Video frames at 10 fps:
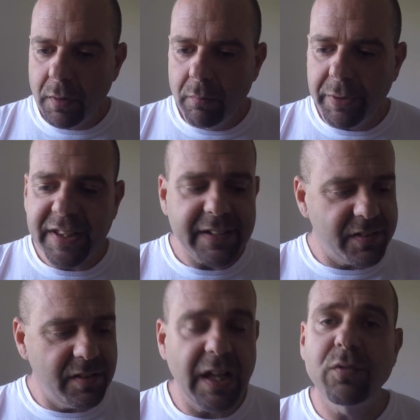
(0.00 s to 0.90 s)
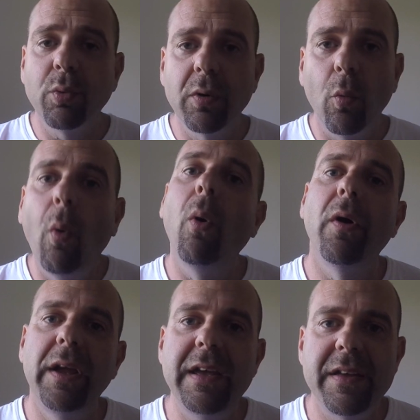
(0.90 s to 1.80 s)
But that's what
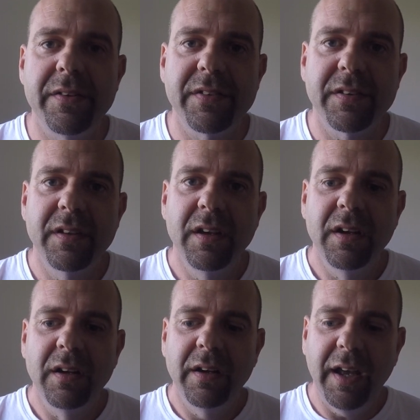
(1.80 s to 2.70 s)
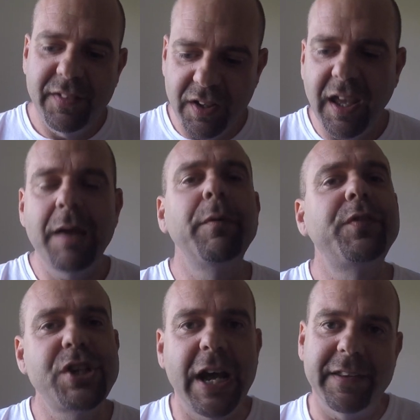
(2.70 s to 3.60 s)
war is. It's a game of
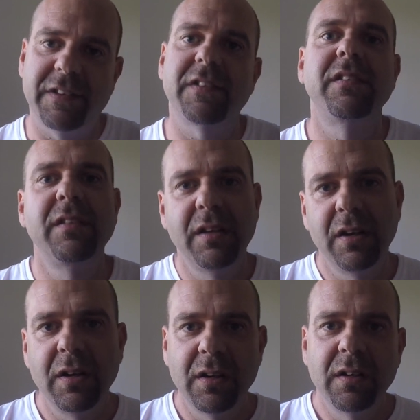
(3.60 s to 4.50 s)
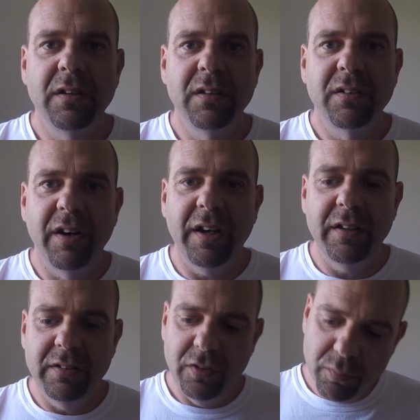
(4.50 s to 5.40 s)
chess,
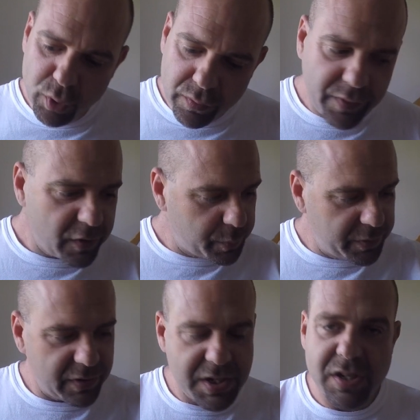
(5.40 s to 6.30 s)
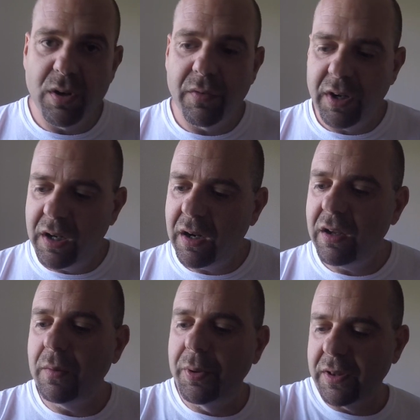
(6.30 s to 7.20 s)
right? You move this position over here,
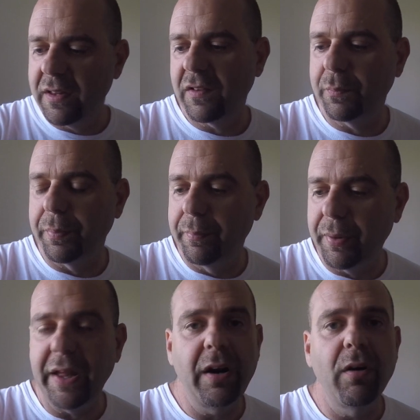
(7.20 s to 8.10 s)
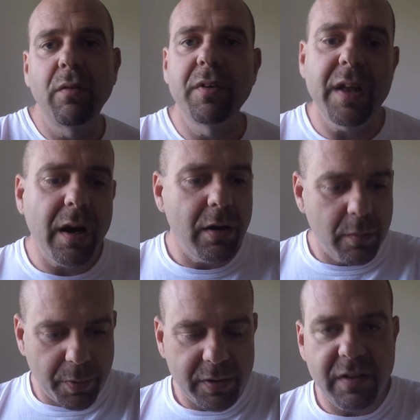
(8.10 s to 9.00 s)
you put this player over there,
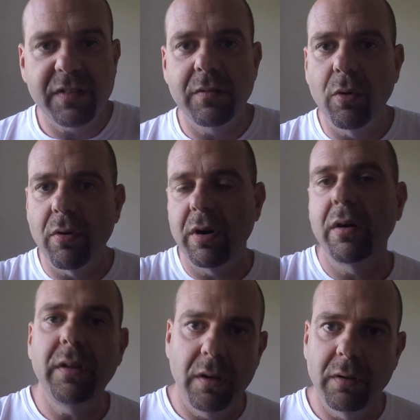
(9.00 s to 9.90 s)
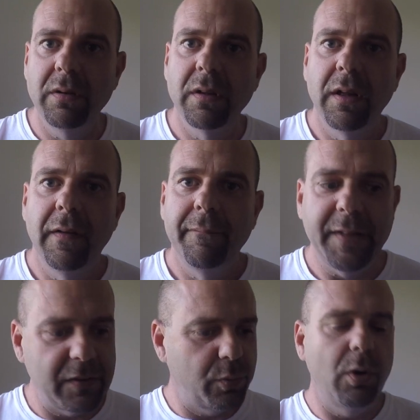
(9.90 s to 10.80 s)
you put this in order,
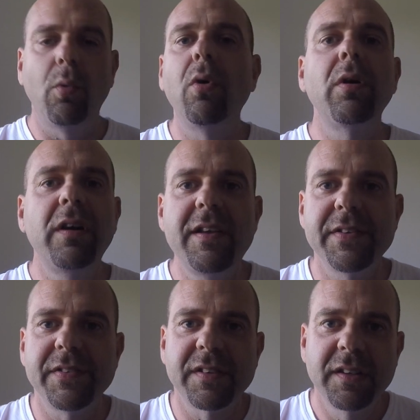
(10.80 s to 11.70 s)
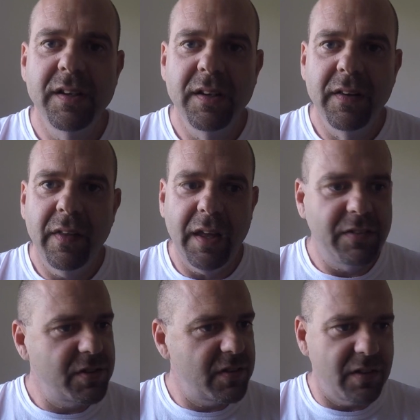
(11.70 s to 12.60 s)
that's what war is.
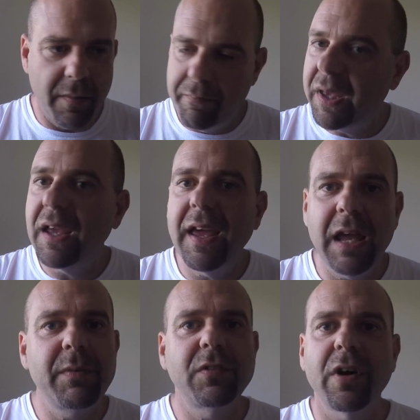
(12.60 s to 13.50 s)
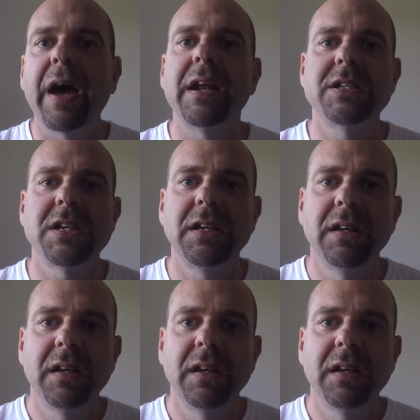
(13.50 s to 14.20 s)
It's just a big game of strategy.